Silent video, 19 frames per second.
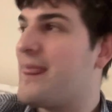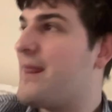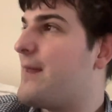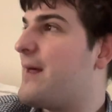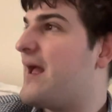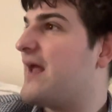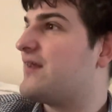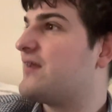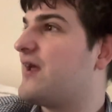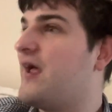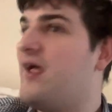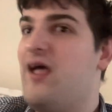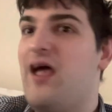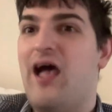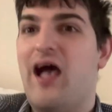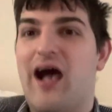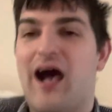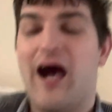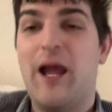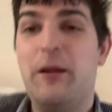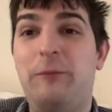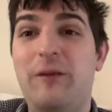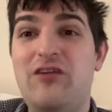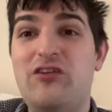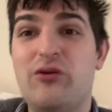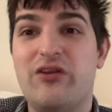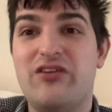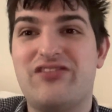and uh, I've
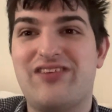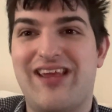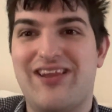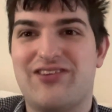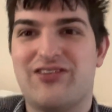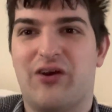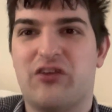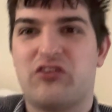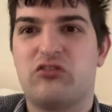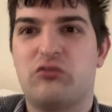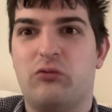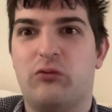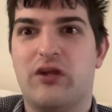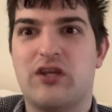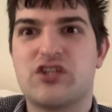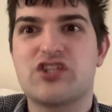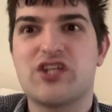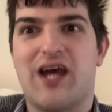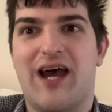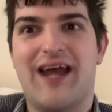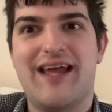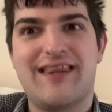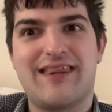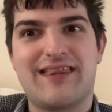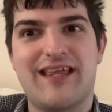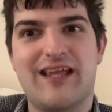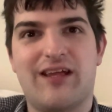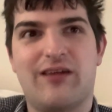been doing TikToks, which I
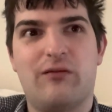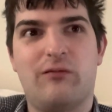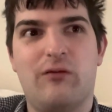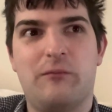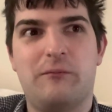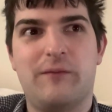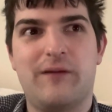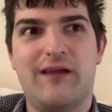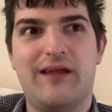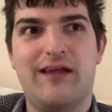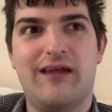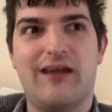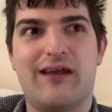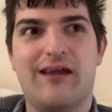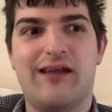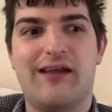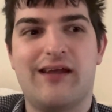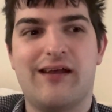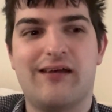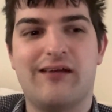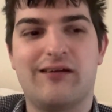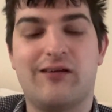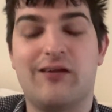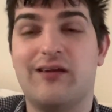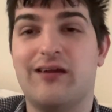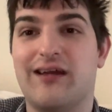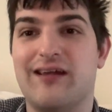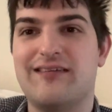think would be a, a uh,
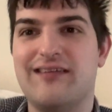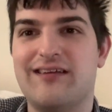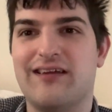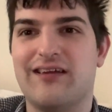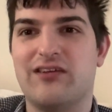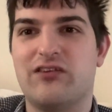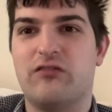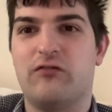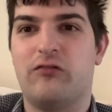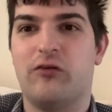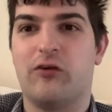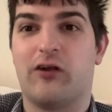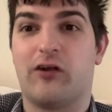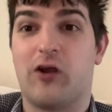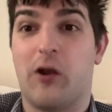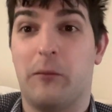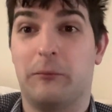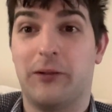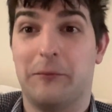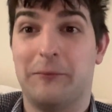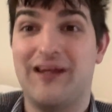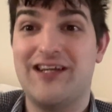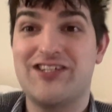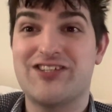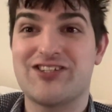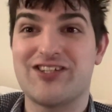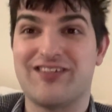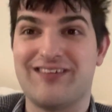good idea for a
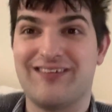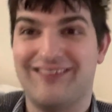confirmation.